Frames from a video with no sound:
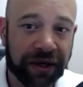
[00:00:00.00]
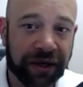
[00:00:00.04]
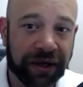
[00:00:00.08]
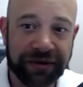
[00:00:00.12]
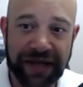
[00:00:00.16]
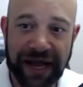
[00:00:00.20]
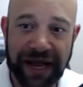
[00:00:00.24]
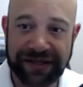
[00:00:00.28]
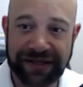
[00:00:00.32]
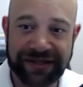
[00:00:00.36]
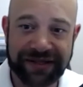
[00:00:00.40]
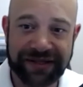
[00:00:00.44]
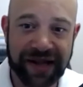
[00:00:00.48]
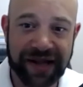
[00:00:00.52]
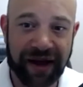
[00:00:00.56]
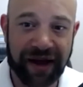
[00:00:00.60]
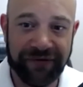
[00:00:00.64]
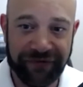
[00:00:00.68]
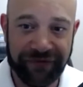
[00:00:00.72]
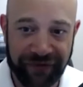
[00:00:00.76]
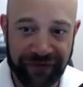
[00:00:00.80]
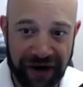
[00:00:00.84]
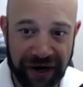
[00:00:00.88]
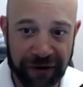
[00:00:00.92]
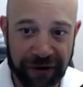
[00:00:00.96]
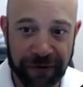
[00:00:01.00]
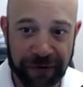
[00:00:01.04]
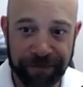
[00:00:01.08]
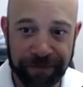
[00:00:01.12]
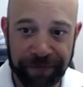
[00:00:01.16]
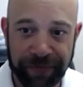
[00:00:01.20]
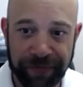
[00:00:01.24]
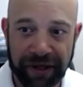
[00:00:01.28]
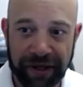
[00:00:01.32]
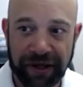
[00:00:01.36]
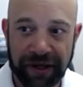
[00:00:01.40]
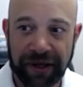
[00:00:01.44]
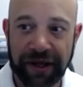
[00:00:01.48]
that's not fair.
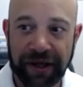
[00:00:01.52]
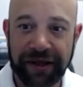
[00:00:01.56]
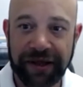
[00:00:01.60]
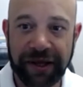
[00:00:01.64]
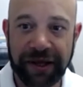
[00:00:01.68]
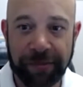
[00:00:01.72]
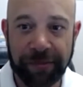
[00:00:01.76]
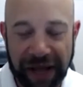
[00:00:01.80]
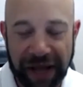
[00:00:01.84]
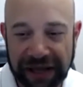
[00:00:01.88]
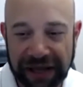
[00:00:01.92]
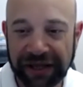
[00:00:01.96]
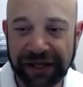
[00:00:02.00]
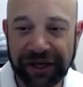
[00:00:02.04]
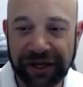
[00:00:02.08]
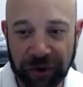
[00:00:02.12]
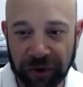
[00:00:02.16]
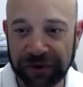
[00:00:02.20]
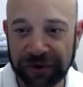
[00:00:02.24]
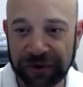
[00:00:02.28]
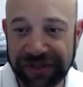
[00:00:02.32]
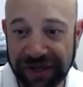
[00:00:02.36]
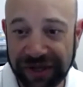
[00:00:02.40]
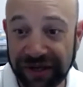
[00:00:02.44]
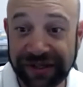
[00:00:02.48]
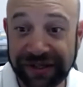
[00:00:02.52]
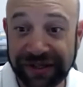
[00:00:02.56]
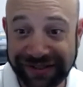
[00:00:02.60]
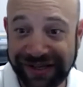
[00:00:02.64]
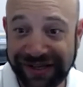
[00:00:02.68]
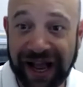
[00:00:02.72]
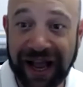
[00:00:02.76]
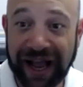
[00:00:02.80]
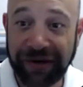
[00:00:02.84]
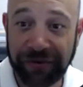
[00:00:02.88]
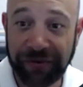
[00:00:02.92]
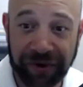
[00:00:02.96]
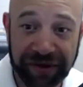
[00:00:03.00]
The appellate court's going to
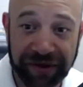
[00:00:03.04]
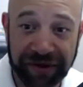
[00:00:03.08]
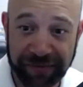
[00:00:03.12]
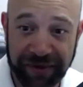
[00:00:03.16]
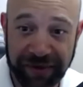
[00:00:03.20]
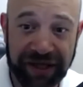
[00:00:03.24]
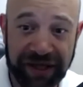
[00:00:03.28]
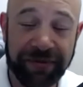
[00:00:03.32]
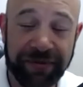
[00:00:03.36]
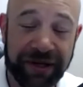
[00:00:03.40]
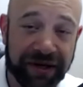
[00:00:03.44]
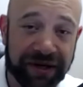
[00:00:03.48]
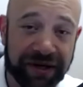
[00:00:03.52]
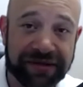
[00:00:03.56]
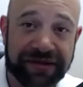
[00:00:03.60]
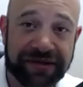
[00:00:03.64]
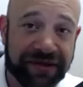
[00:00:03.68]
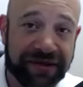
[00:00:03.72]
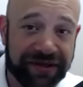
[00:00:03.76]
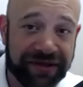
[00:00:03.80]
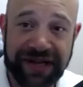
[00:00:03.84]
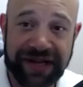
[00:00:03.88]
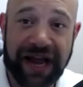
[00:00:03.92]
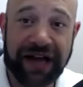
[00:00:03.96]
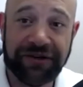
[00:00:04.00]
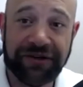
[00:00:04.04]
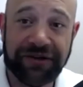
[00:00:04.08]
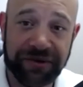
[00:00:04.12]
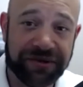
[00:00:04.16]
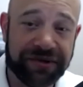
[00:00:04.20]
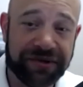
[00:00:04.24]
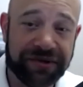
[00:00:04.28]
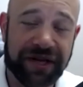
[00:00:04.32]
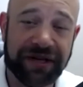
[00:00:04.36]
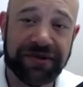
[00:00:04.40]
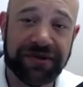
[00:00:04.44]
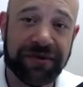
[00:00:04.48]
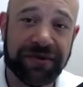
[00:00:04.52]
side with me because the
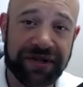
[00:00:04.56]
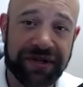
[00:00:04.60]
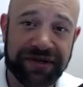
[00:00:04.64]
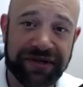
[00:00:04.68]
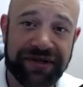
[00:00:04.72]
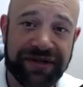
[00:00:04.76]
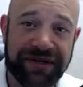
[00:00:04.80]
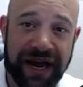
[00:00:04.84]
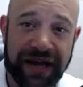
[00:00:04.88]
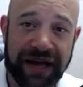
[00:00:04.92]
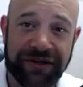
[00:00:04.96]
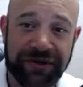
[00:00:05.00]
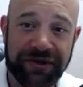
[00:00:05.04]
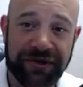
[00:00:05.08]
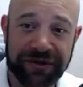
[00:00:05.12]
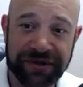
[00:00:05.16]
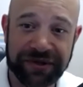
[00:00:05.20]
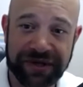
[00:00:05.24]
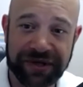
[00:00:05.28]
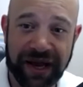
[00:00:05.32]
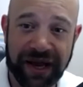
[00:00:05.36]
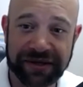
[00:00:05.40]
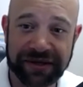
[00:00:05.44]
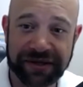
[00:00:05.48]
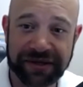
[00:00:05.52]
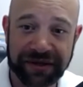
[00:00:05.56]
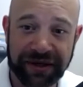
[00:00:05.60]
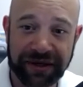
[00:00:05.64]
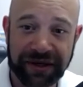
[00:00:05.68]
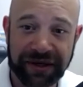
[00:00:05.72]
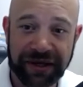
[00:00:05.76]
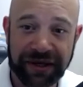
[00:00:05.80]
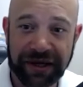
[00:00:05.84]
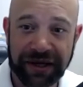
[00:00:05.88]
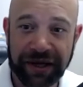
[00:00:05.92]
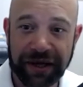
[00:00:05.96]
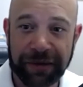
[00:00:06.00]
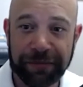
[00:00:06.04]
statute says what the statute says.
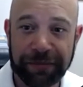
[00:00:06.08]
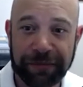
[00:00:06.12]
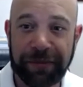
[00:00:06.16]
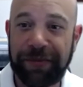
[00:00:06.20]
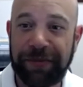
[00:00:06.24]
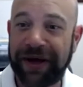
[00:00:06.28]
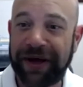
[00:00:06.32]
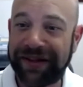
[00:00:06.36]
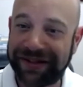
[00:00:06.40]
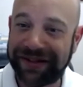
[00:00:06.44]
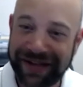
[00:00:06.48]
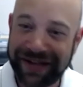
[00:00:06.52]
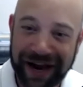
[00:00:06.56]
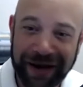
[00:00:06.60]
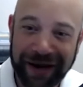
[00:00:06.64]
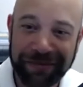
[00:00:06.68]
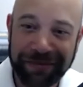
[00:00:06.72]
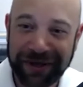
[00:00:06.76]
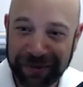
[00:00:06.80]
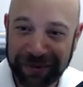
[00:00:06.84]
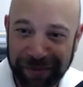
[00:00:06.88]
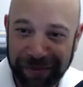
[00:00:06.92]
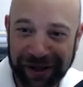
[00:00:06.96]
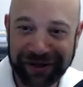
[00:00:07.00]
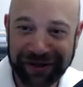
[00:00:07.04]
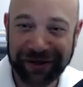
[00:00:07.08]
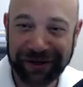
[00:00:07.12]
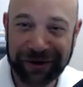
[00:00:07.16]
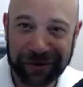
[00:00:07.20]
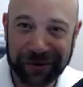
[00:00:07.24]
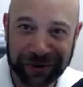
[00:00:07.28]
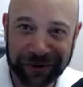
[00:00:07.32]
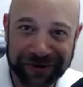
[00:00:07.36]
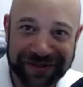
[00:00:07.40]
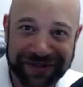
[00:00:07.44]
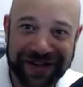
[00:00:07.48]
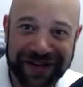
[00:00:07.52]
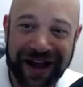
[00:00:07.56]
But by the time the appellate
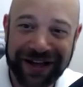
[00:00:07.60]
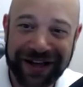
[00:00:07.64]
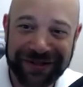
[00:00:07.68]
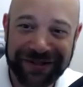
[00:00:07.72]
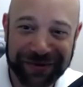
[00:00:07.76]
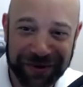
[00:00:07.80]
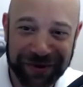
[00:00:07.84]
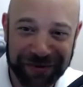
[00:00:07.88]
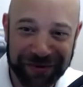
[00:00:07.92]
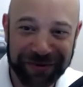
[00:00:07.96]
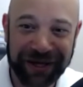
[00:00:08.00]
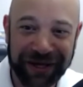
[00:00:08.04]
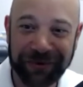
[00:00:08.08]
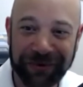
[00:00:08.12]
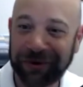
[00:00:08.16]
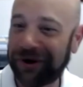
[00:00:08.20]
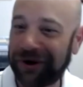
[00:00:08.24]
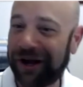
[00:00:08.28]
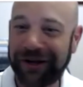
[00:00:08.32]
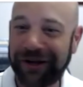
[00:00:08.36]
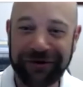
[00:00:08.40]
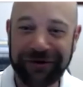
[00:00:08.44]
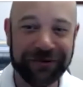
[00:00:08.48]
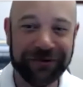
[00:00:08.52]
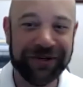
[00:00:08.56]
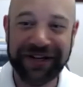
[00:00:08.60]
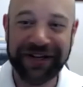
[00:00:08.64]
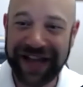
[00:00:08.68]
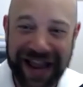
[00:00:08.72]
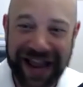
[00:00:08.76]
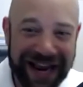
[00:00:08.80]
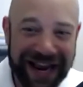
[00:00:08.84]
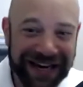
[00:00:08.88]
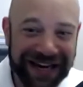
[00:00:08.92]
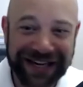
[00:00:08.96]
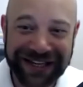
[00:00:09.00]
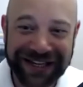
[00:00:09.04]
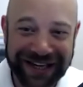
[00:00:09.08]
court sides with me, we're
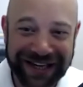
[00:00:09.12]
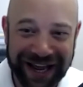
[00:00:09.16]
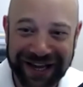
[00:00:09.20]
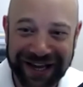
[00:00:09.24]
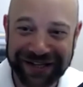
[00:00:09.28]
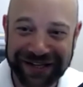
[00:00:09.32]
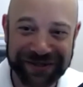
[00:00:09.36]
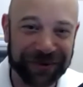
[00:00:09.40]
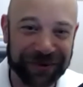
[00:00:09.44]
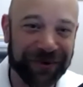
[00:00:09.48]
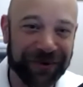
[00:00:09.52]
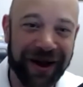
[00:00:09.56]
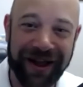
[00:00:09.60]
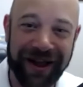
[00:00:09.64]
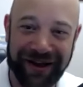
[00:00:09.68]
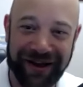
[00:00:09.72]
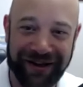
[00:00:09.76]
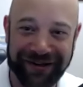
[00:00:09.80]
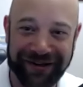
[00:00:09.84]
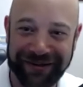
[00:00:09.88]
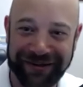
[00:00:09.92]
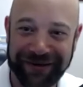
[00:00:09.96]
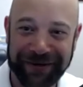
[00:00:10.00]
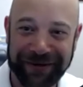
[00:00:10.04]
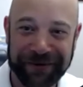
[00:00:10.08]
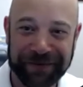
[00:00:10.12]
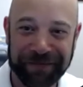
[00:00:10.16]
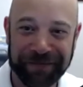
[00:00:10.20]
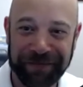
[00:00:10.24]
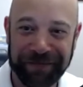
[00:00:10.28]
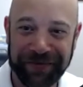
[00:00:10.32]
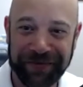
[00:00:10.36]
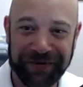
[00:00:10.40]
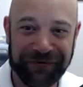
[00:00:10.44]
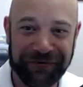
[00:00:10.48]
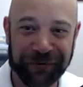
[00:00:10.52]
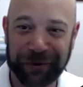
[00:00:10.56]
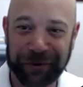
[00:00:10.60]
180 days away.
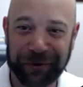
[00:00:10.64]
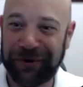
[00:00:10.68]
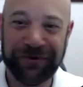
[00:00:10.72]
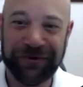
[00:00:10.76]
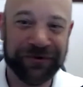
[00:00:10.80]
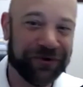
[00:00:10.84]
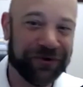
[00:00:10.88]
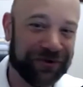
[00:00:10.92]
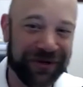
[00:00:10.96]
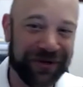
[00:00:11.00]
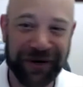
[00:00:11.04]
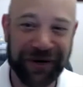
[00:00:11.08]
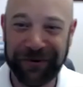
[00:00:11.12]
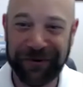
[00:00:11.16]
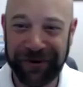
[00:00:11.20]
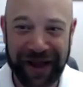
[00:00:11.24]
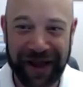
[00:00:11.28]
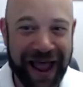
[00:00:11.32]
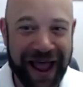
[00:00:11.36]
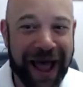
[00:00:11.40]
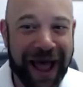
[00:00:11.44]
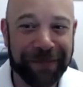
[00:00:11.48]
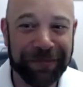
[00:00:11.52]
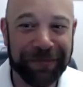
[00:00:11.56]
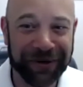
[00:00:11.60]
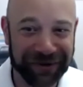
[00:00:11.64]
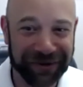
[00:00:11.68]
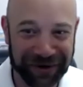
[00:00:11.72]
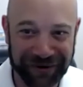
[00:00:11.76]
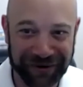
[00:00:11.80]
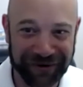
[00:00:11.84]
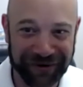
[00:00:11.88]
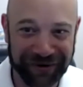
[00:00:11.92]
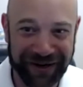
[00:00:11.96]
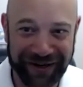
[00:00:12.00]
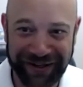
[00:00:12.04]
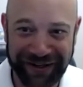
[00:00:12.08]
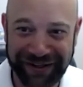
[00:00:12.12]
The foreclosure sale would have happened
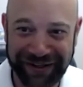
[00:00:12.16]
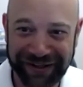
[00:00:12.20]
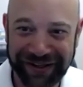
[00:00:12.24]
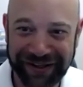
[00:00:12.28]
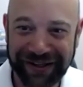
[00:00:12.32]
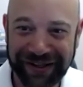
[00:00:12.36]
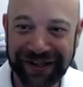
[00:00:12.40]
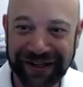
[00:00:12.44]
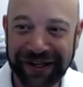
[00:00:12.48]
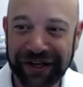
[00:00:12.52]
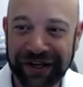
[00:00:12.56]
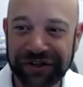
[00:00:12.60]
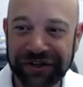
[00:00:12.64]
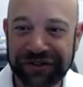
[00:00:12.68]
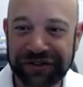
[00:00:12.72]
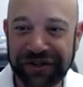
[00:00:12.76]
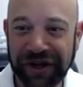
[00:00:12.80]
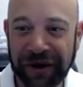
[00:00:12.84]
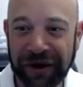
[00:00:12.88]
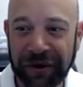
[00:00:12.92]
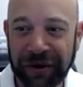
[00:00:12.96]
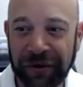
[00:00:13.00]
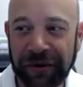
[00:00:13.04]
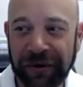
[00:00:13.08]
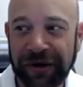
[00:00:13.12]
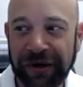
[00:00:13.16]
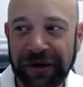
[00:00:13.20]
already. So